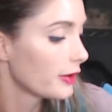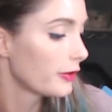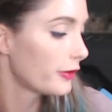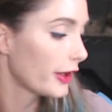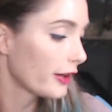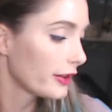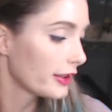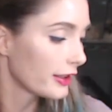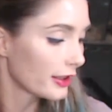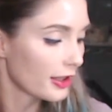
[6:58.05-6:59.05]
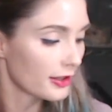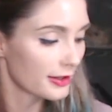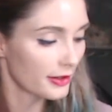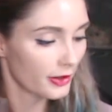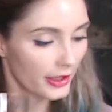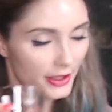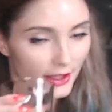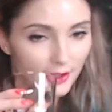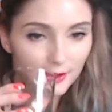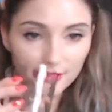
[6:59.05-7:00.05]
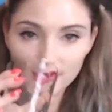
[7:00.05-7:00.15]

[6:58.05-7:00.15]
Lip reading: frowning in concentration.